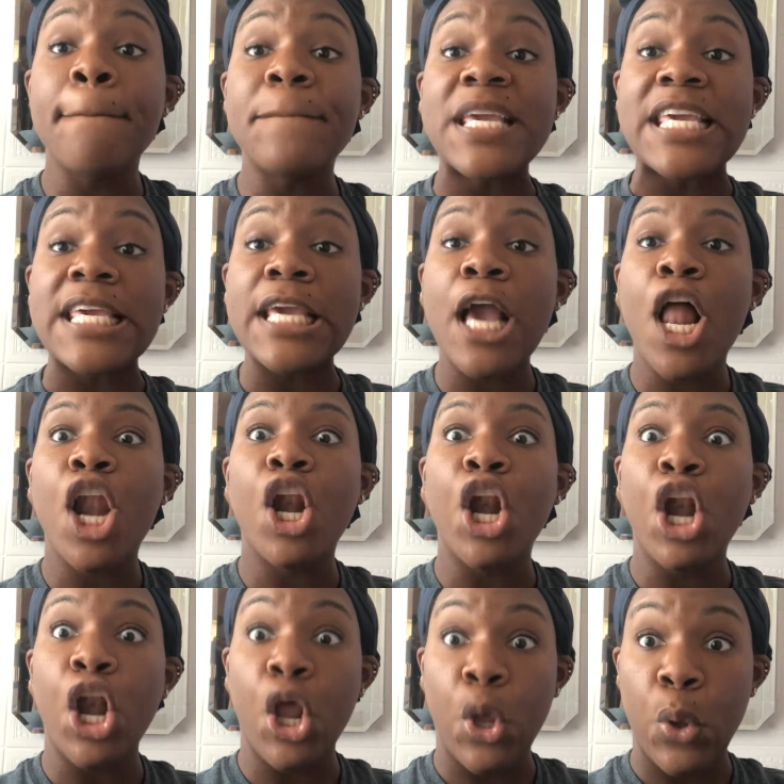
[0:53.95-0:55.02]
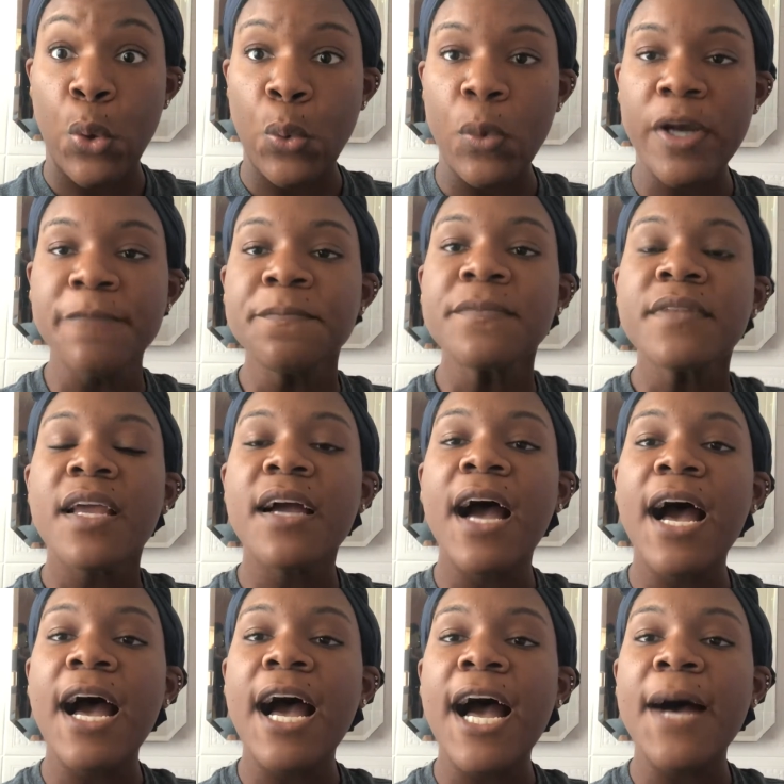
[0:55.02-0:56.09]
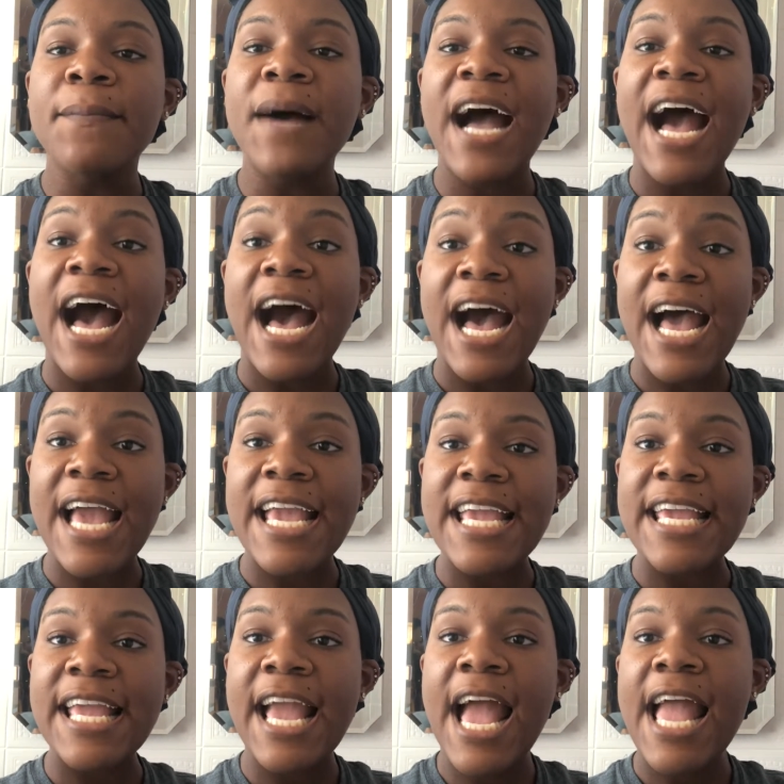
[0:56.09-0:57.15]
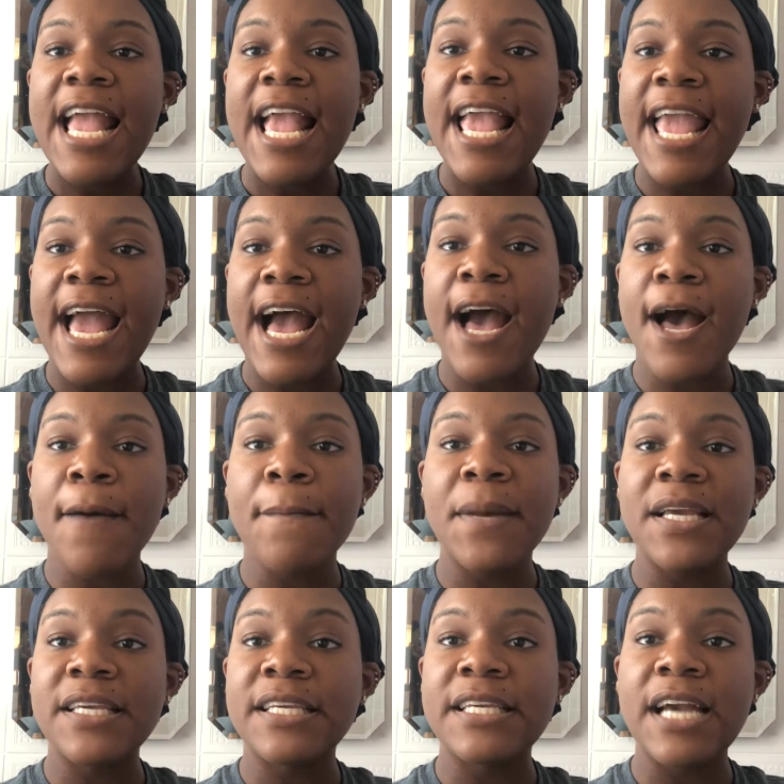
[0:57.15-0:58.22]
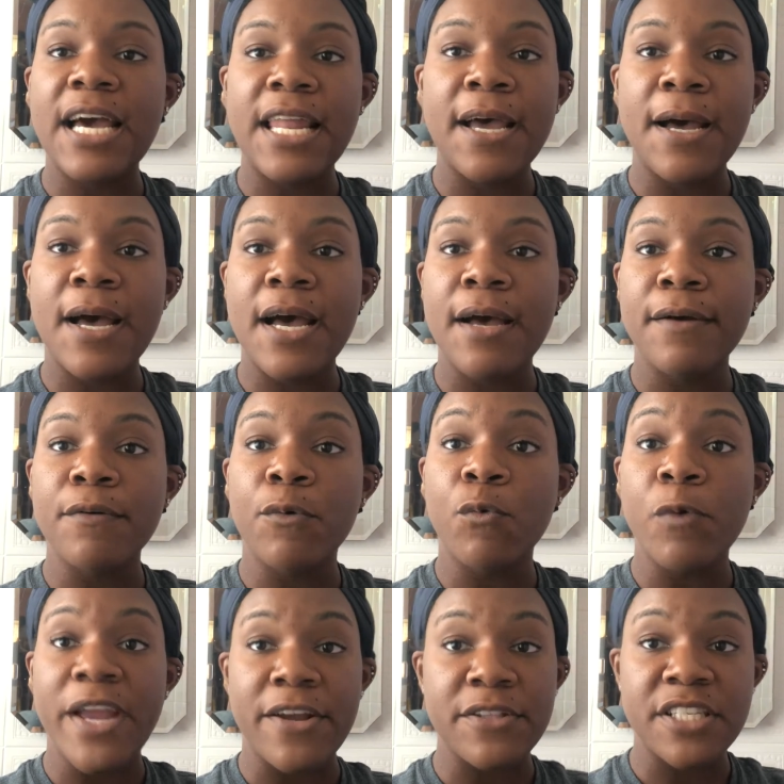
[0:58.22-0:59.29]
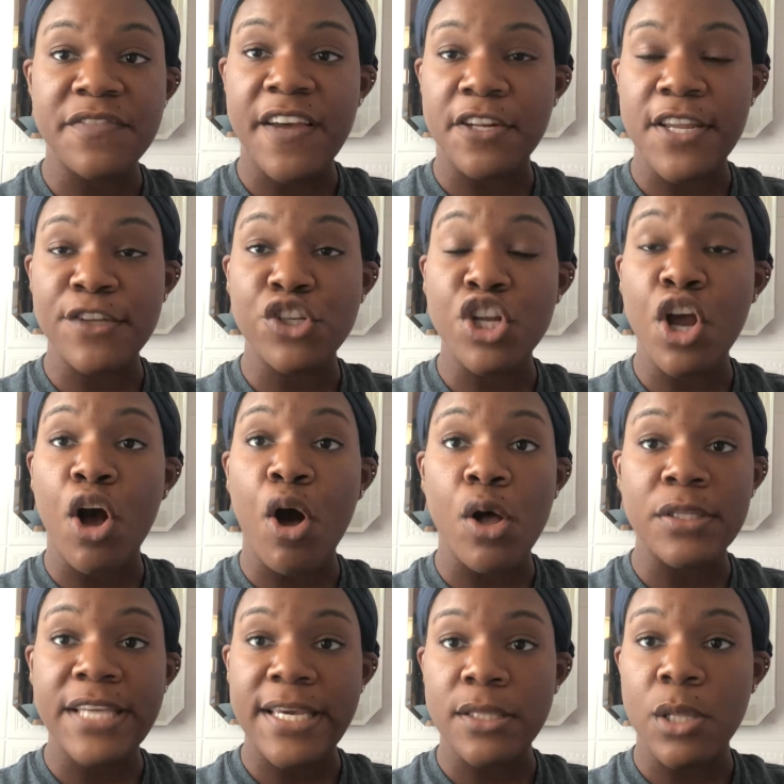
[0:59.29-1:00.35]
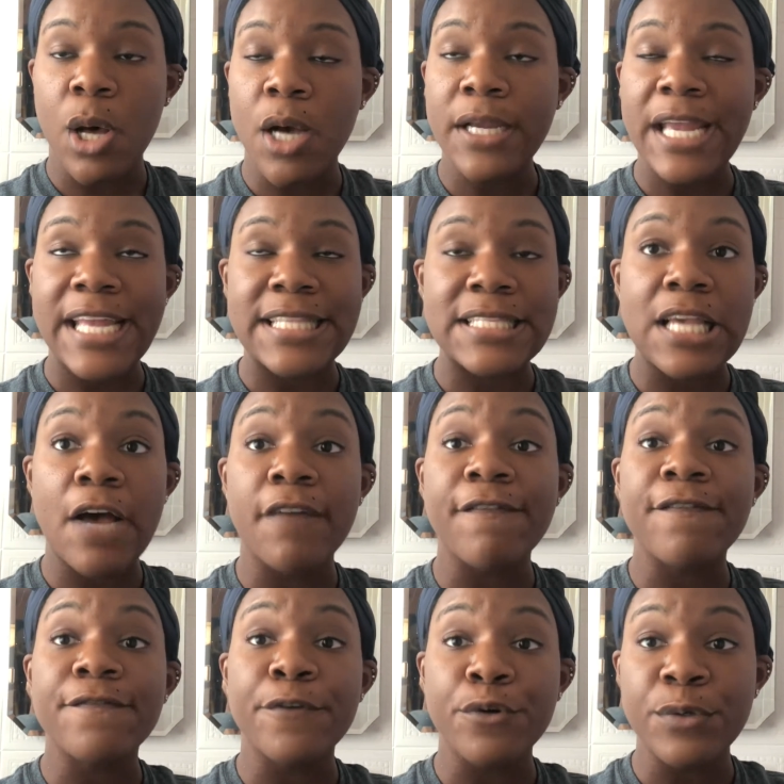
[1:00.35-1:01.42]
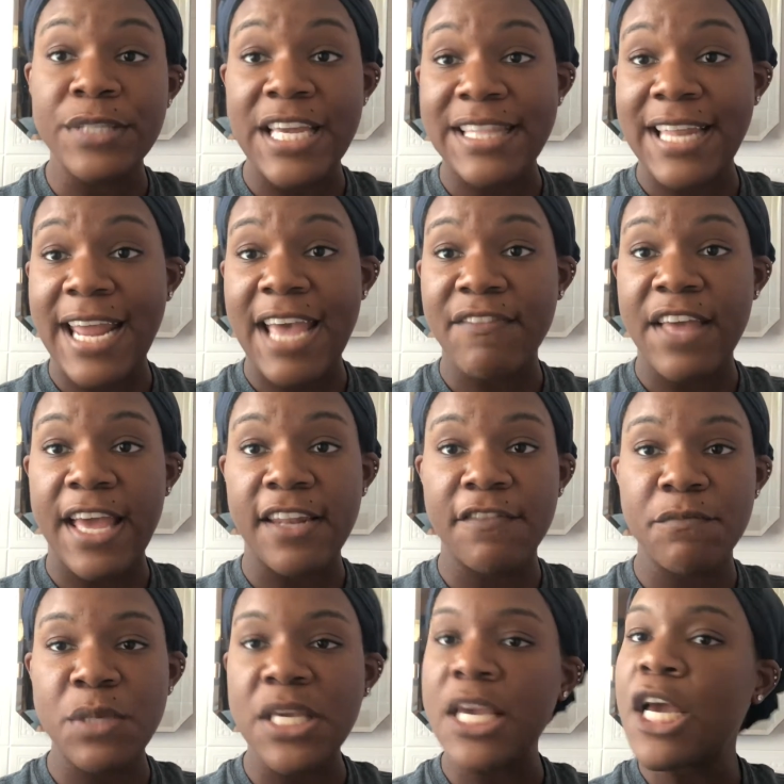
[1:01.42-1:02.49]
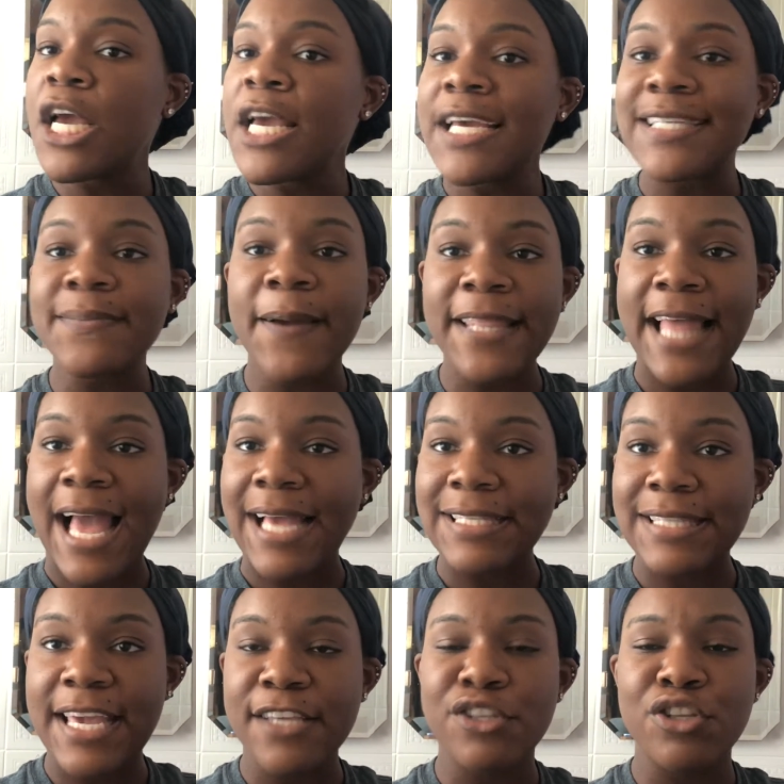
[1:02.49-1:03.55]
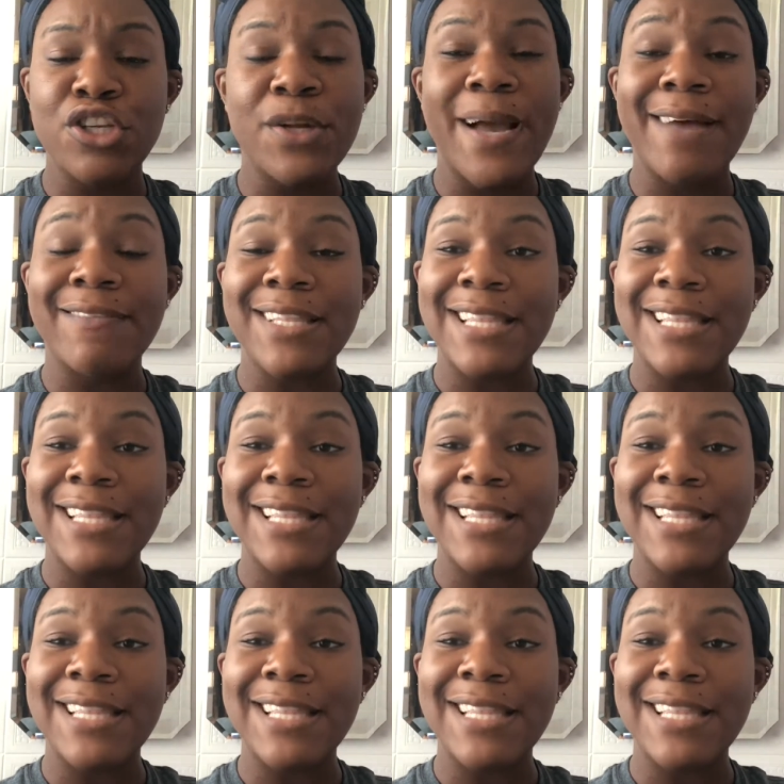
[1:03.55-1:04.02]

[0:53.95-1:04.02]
below. I am gonna wear this foundation all day long. It's a full day that I have ahead of me. It's my last day, so you know I have